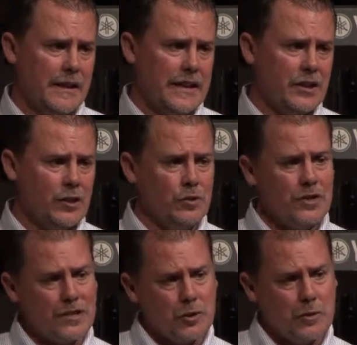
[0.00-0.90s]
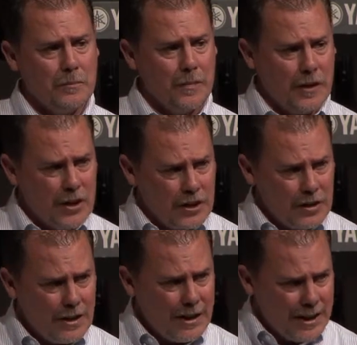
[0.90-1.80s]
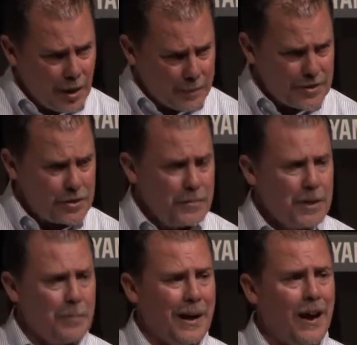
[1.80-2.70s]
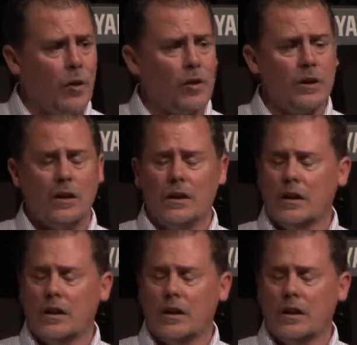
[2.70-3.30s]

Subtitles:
He can use us He can help us to be empowered